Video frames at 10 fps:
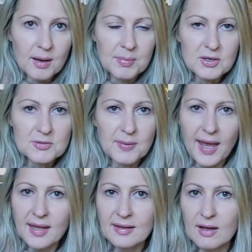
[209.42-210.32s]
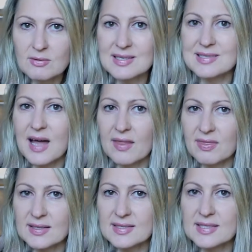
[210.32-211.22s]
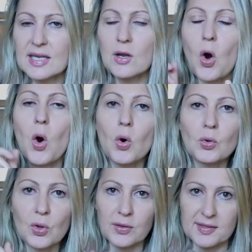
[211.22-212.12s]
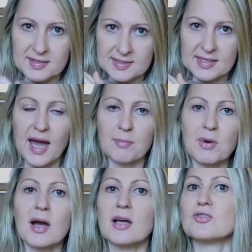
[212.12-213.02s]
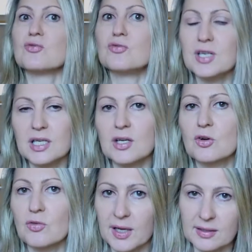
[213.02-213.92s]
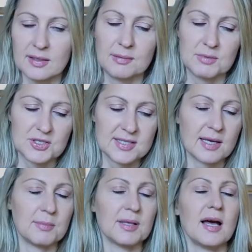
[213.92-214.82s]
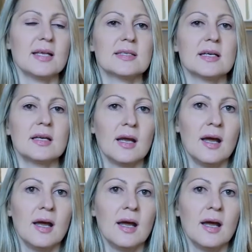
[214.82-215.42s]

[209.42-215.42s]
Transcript: because my handheld is not that steady, although this camera has really great image stabilizer.